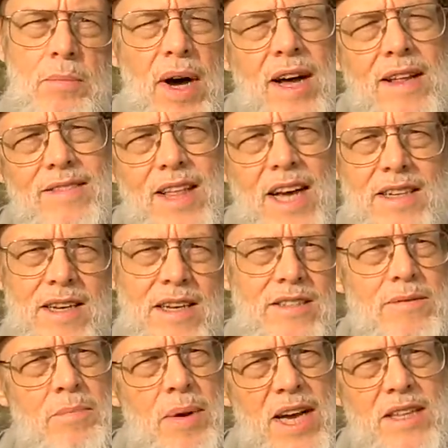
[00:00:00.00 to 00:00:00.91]
But that
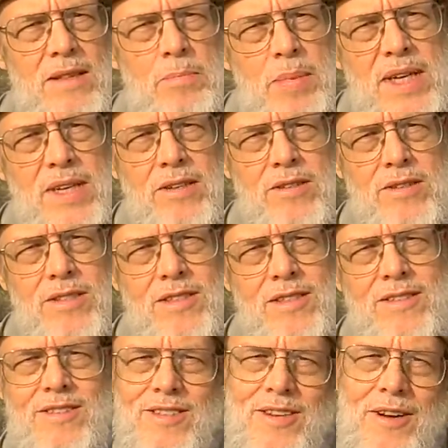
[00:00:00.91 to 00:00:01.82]
doesn't pay the bills,
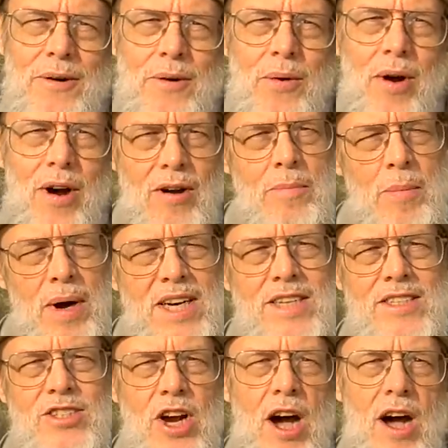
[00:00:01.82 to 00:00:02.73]
so her money
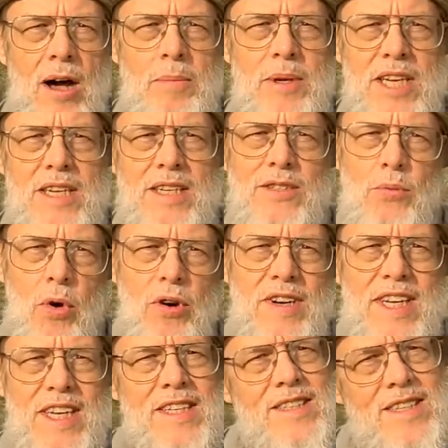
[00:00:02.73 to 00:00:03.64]
job is
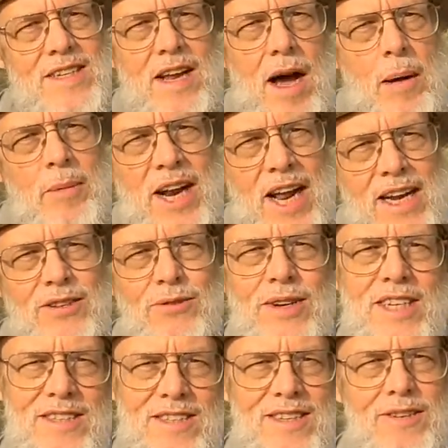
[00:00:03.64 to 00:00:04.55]
working as a
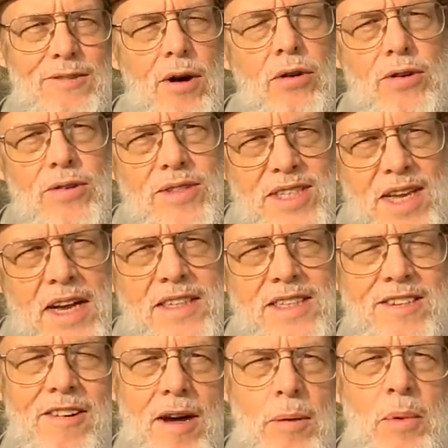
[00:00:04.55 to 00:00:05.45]
dominatrix in a local sex
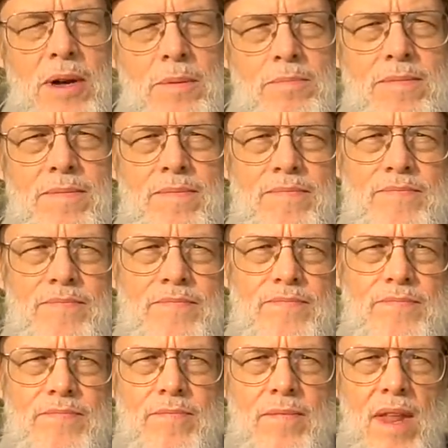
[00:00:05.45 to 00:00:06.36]
club.
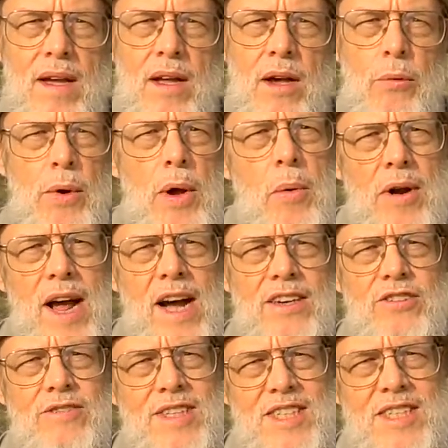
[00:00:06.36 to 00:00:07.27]
We won't
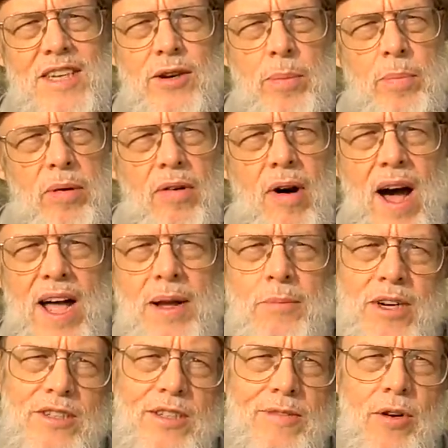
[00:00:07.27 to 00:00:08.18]
actually see her plying
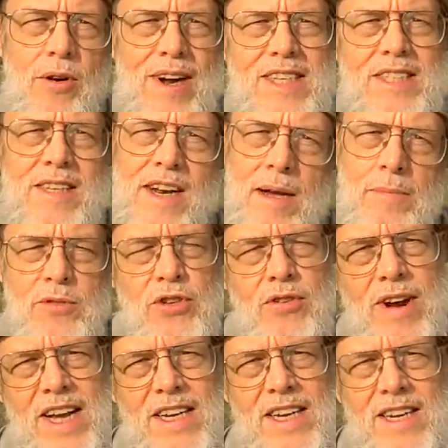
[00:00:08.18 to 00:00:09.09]
much of her S&M
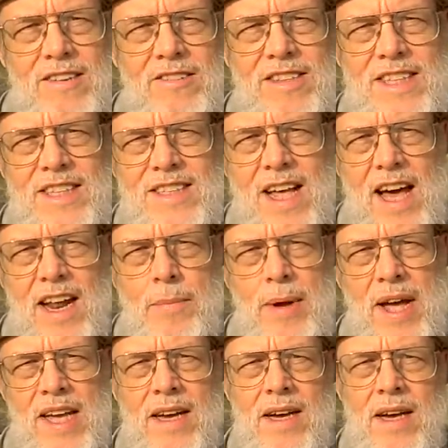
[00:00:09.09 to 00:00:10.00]
trade here in this
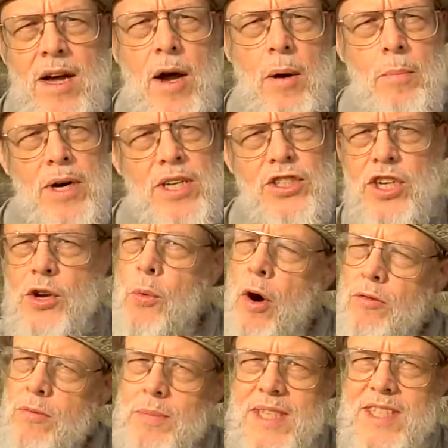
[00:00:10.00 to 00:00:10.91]
anime, but she
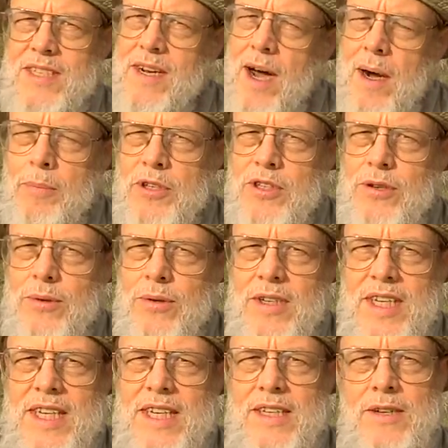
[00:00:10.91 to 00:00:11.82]
won't miss an
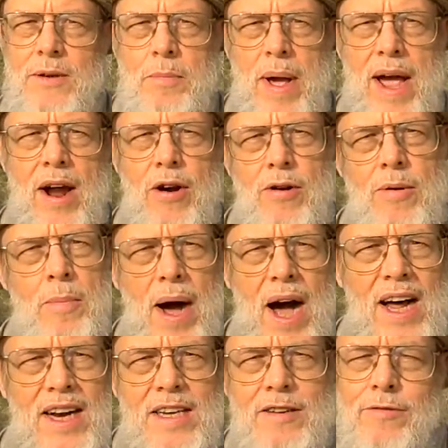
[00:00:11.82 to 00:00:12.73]
opportunity to bare her
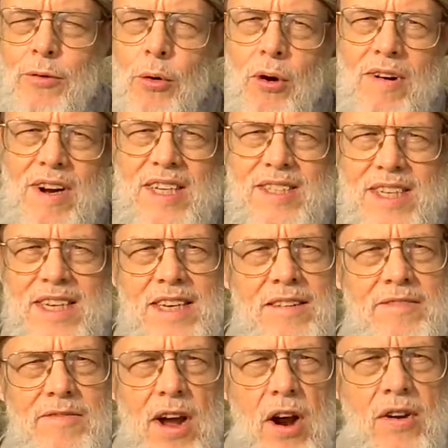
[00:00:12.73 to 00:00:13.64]
body for us
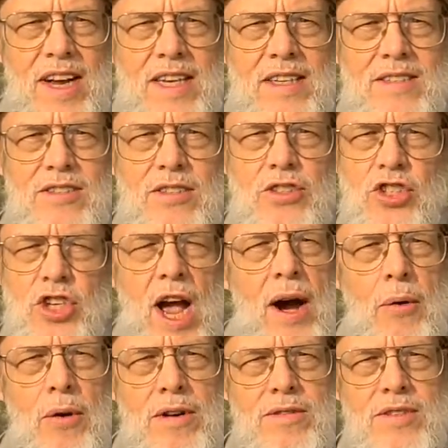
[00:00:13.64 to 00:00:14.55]
in various
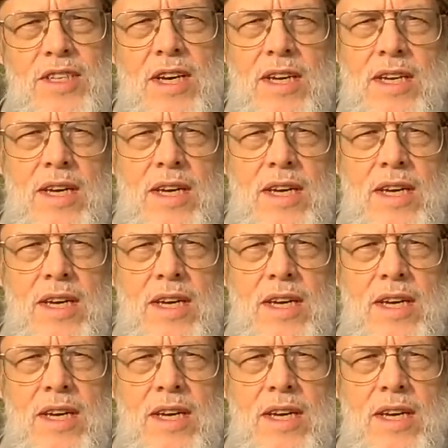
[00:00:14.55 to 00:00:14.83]
showers,